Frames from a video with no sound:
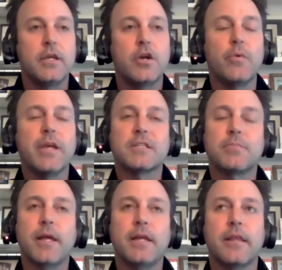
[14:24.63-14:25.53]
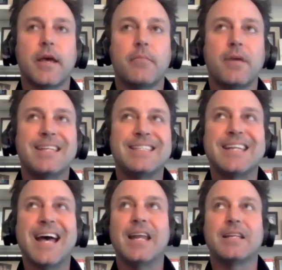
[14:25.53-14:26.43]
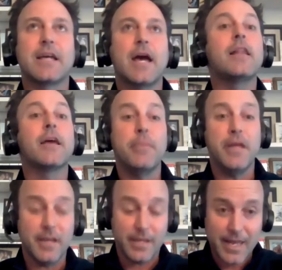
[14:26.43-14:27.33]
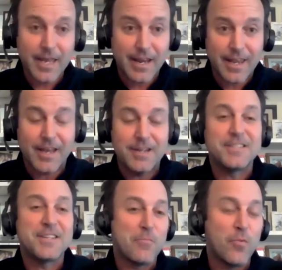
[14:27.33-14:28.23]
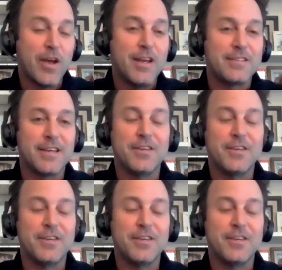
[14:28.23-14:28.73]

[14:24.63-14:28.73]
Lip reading: We explain to them, it's kind of like being a kid again in some ways.